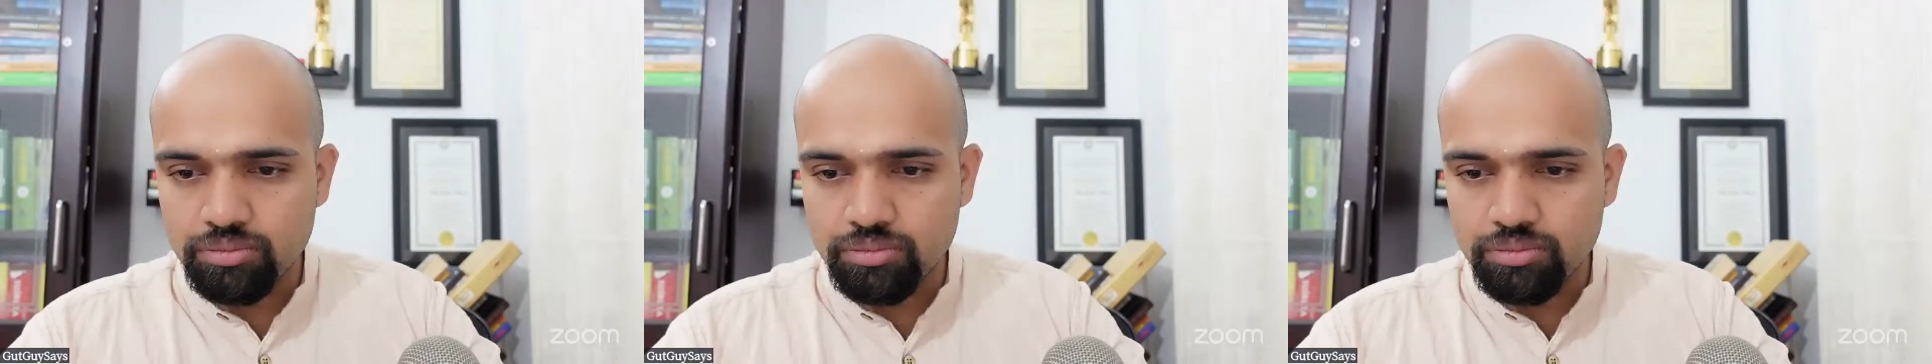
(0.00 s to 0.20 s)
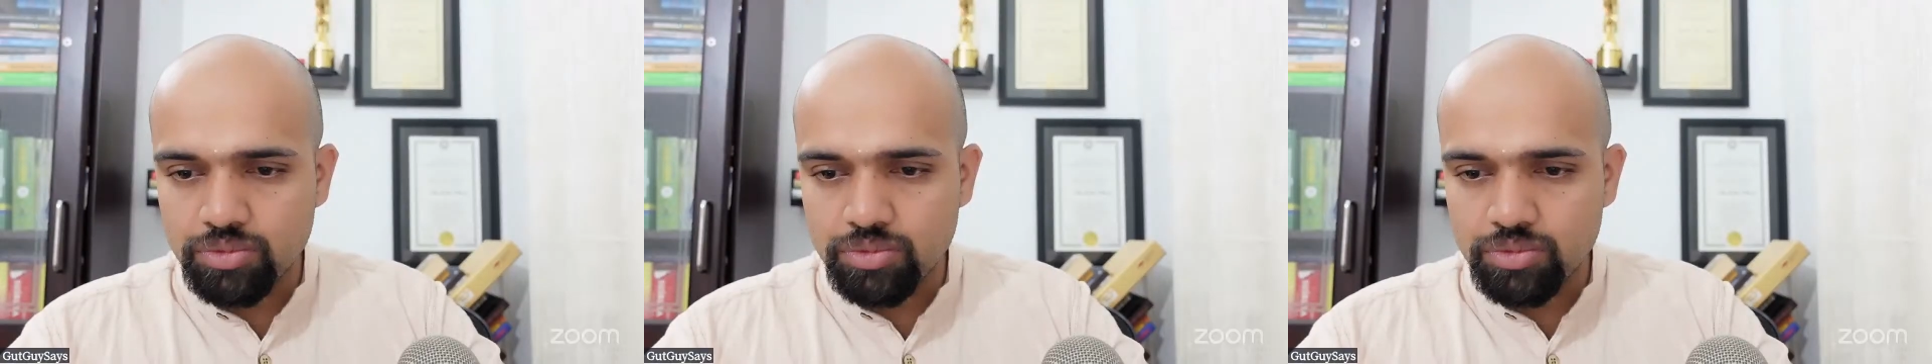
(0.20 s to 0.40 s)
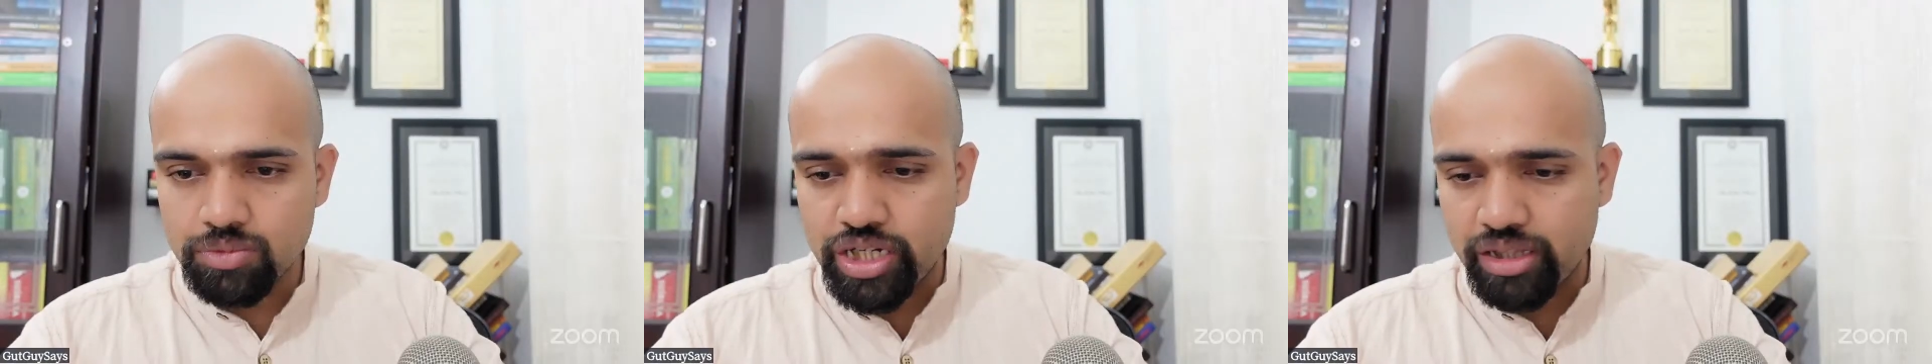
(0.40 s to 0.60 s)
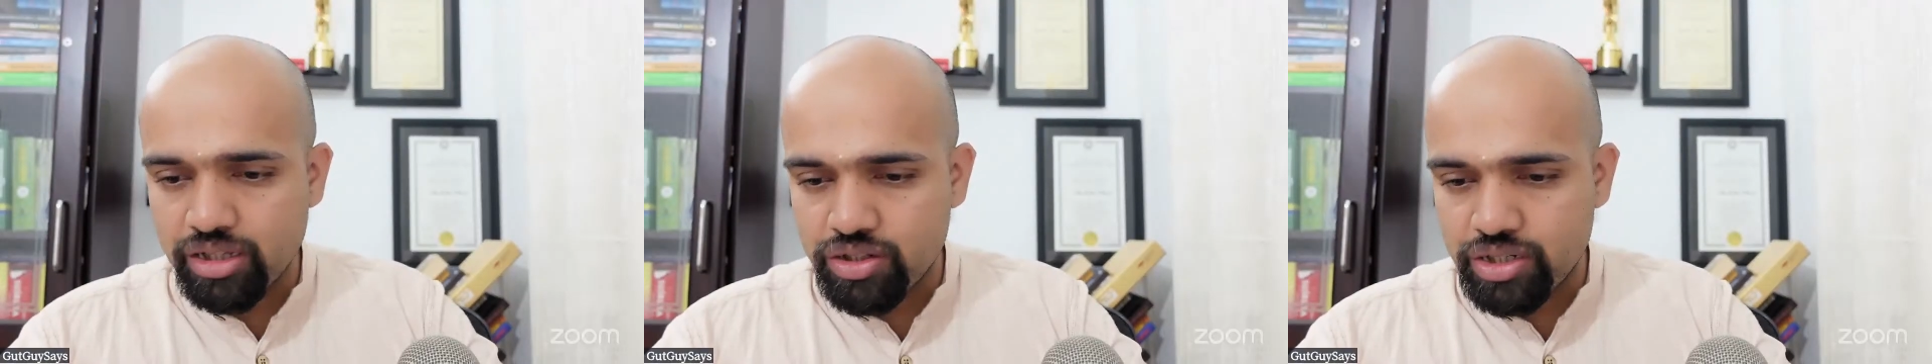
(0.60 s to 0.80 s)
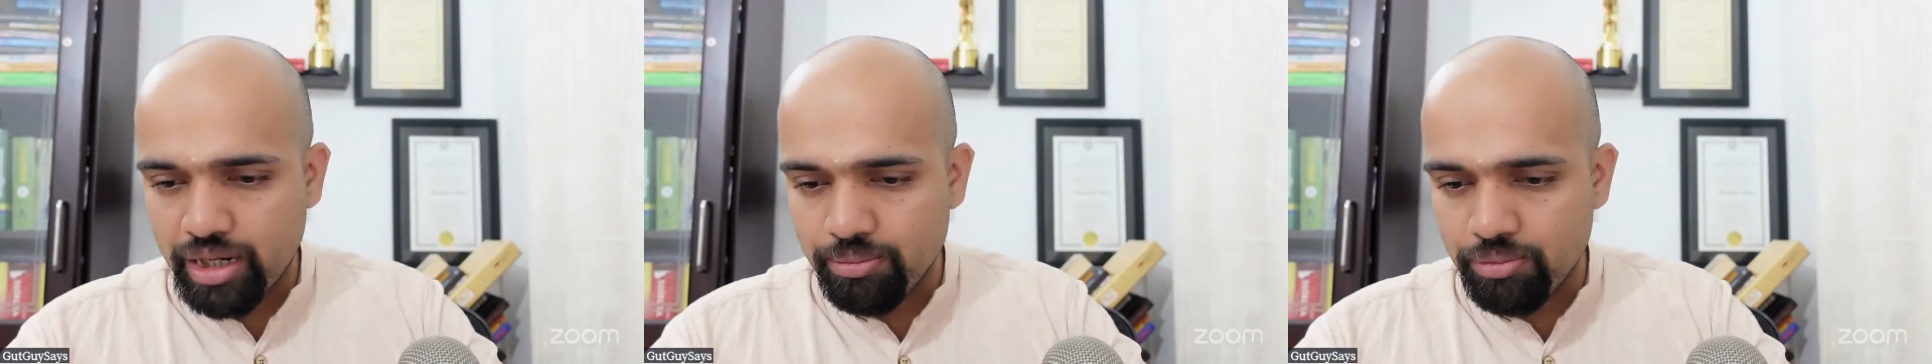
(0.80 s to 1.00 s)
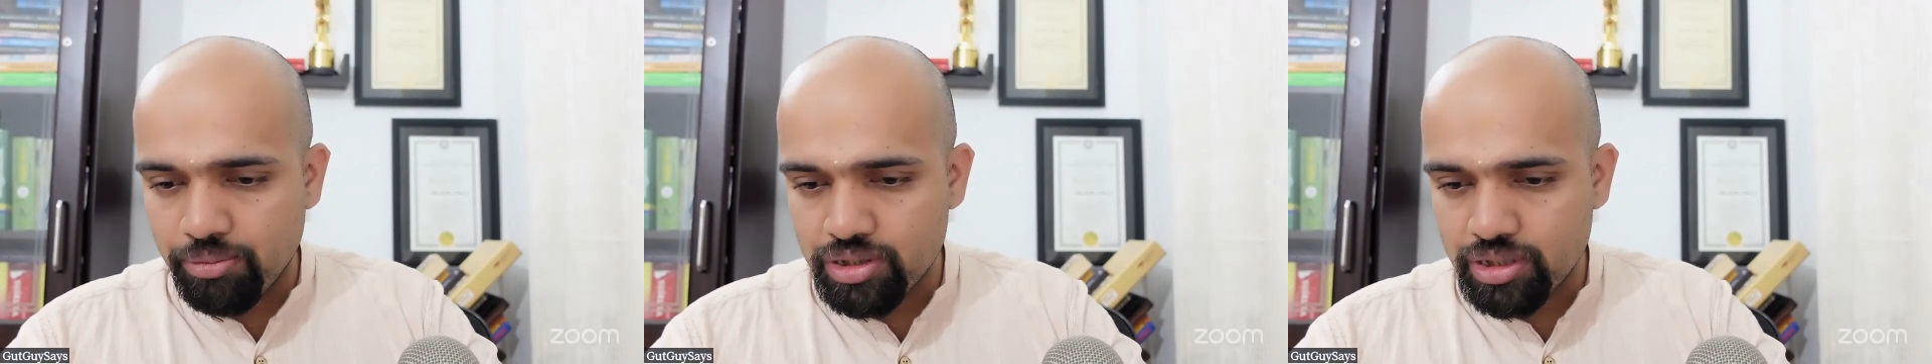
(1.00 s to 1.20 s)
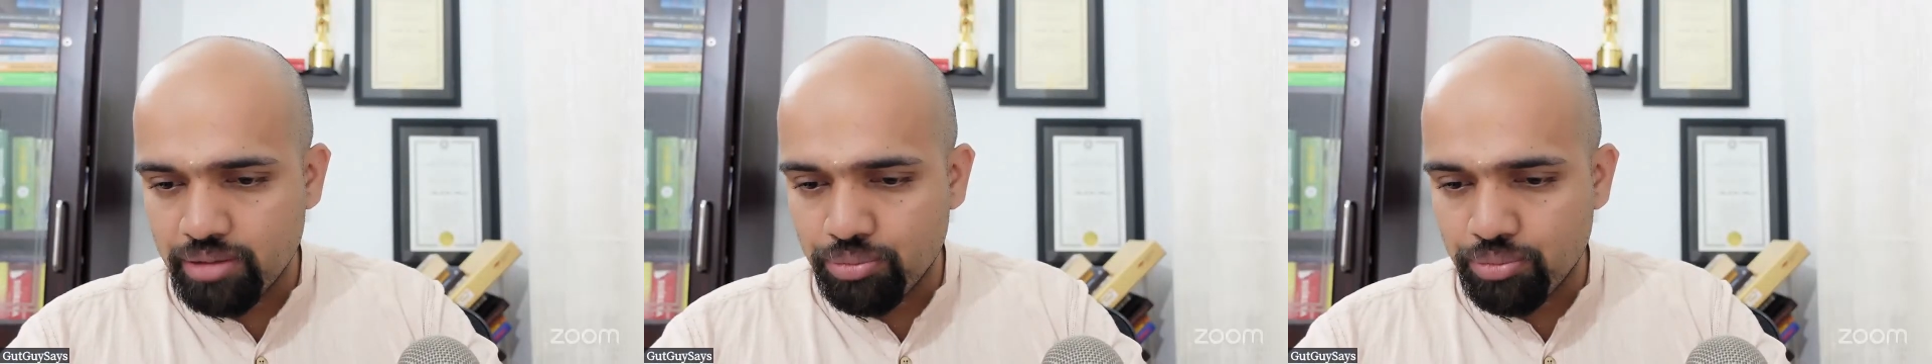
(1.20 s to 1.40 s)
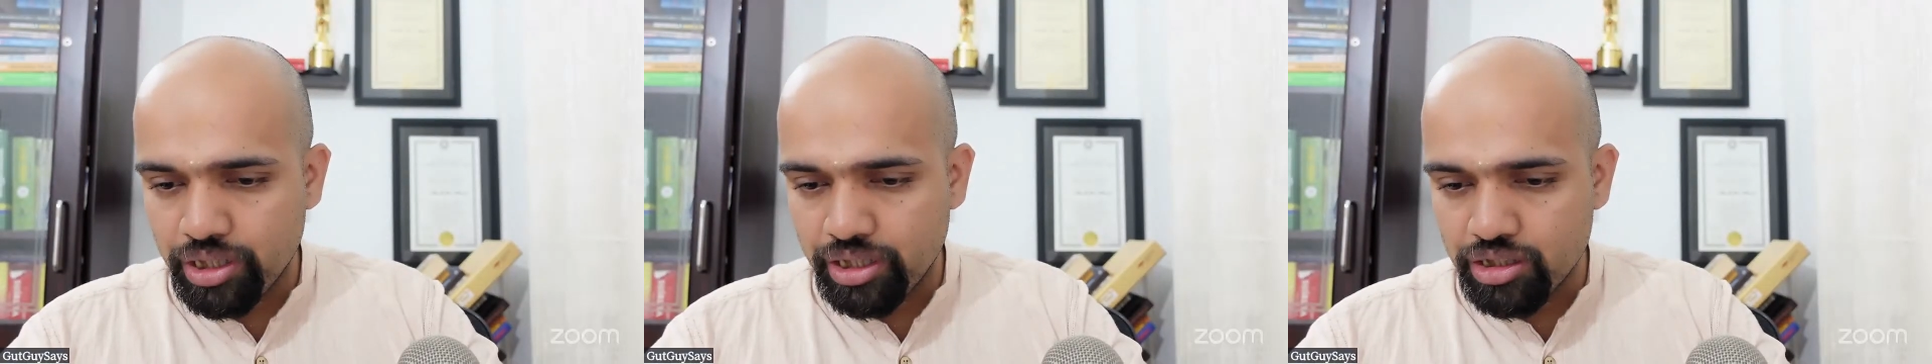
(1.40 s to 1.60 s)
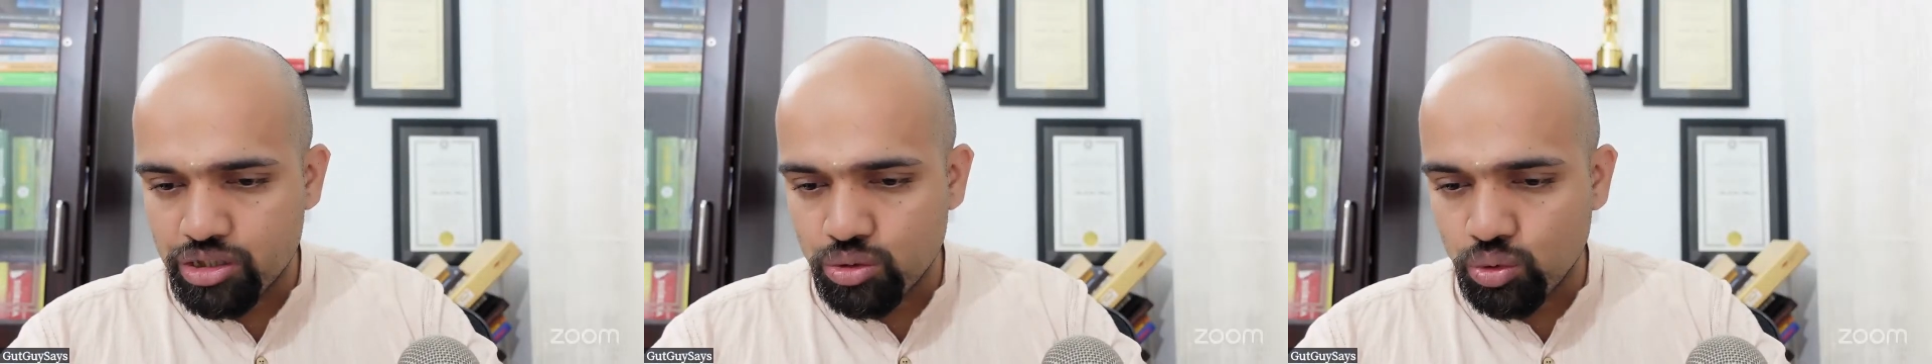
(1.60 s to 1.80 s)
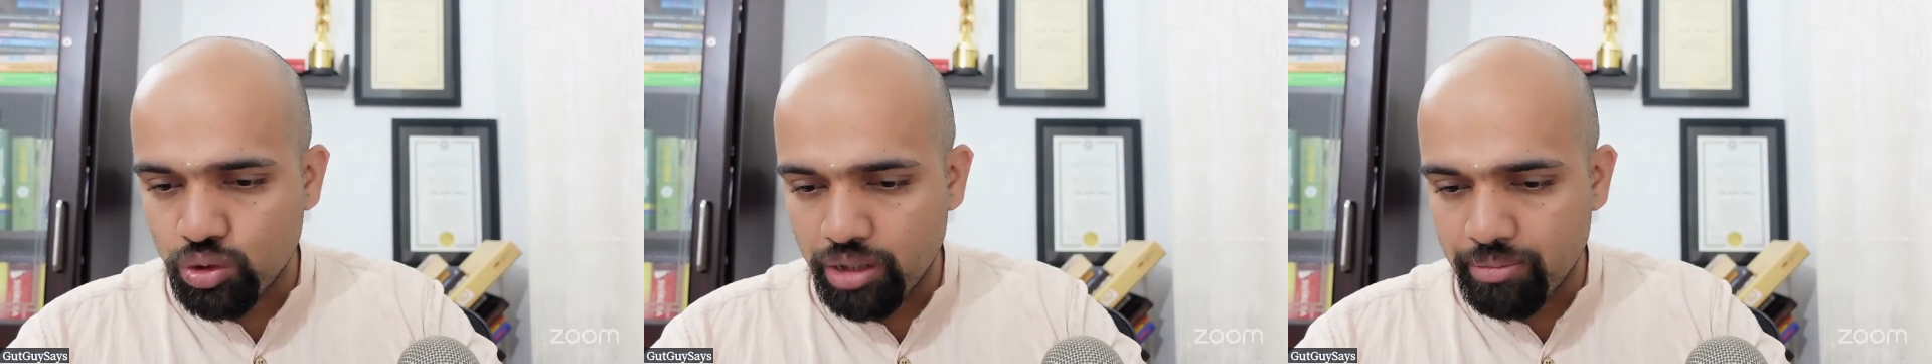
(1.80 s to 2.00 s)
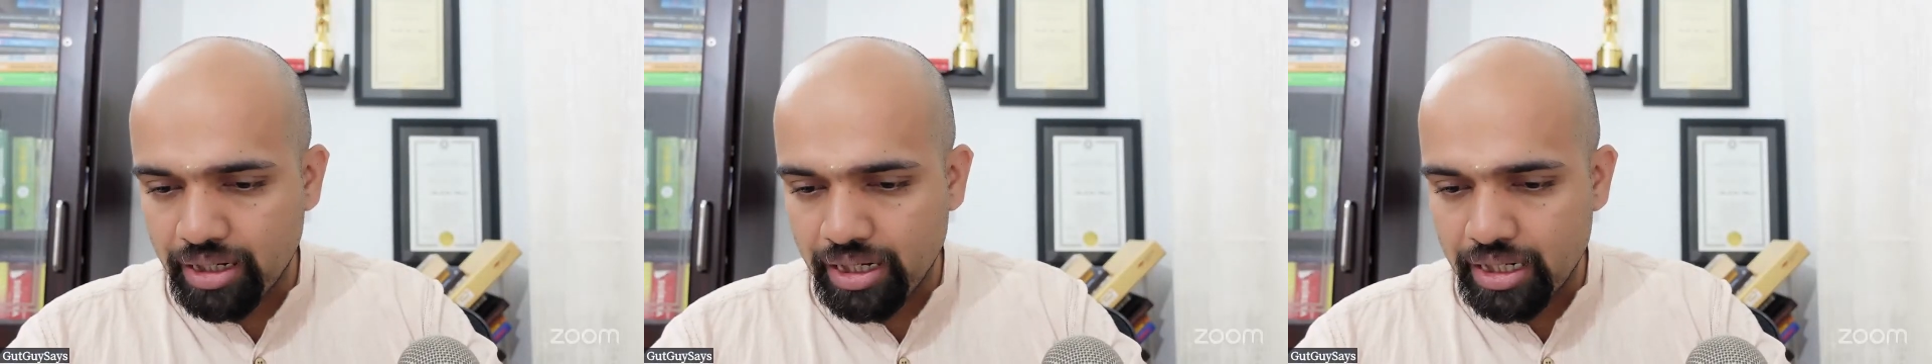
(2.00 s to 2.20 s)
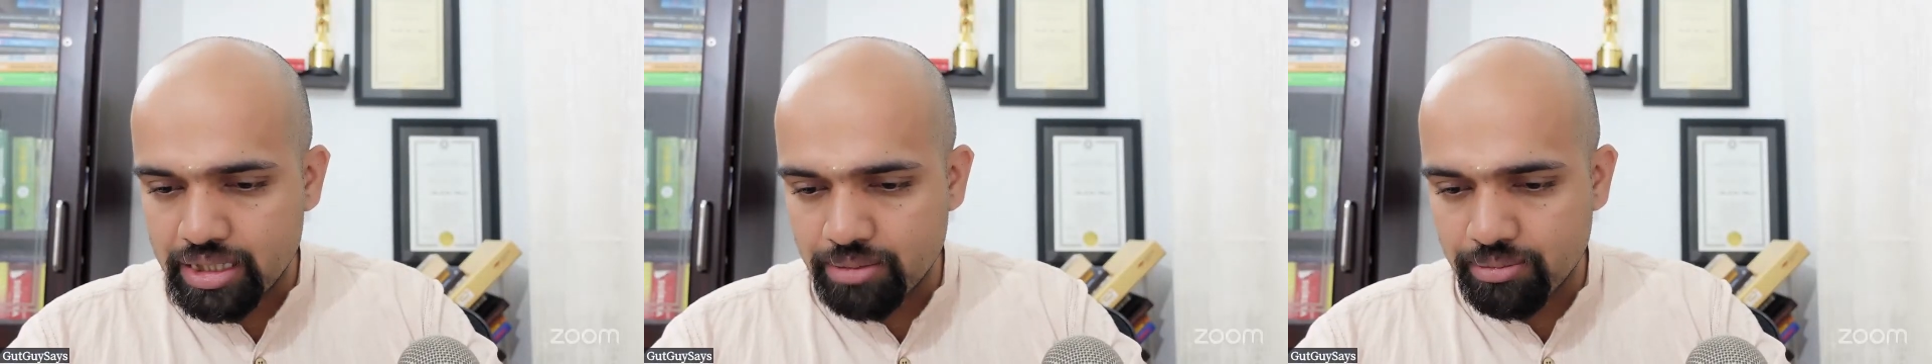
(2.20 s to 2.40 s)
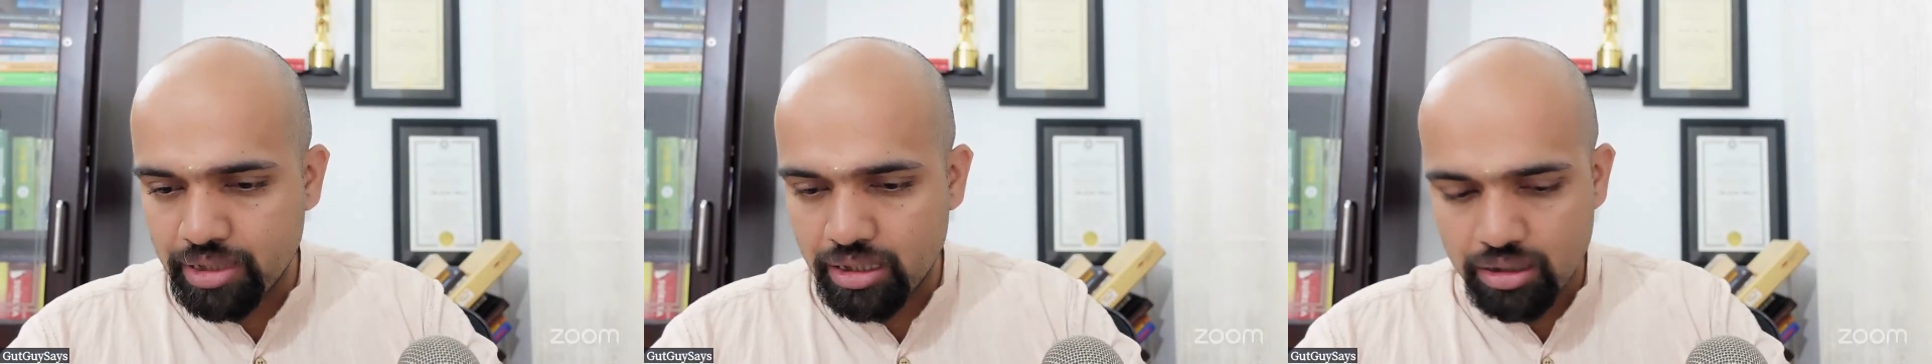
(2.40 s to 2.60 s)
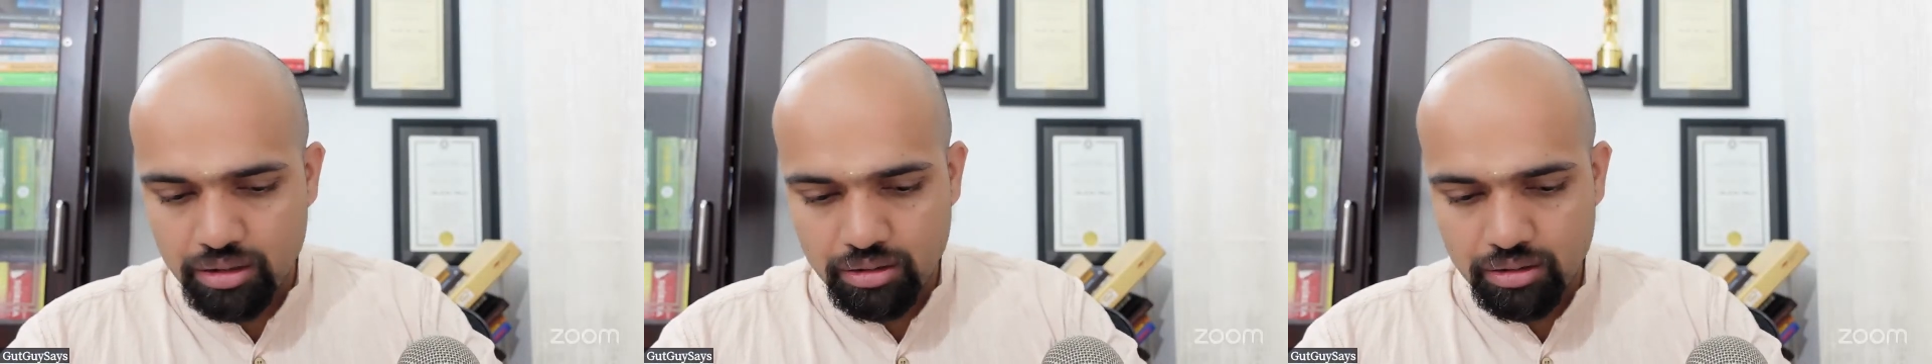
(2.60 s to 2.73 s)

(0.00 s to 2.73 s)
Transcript: check the chat box. I'm putting the scoring mechanism there. Okay.